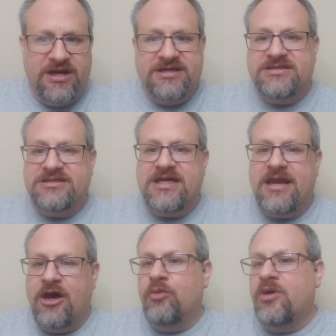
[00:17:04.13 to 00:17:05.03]
it is that
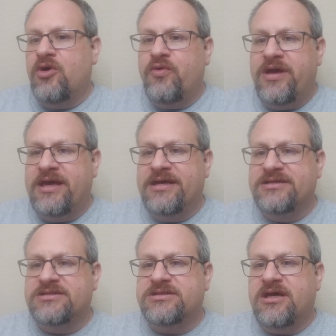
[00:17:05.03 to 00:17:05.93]
Elmo
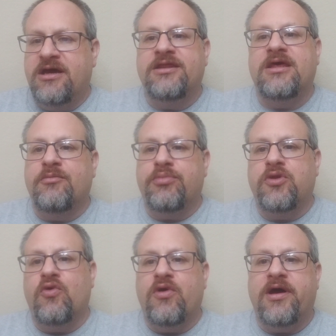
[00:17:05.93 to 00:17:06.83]
is in the
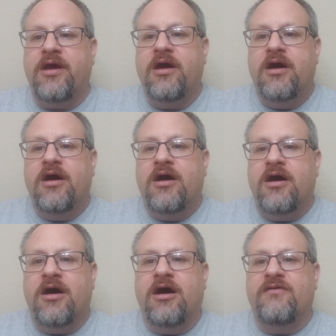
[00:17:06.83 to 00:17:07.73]
employ
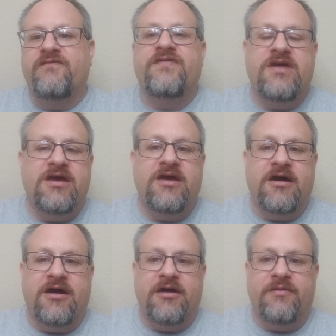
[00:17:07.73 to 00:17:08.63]
of
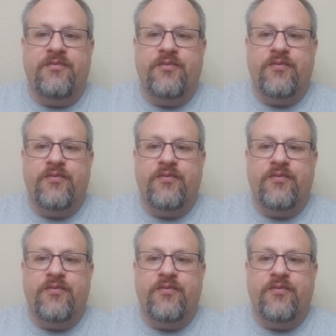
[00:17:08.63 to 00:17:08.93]
the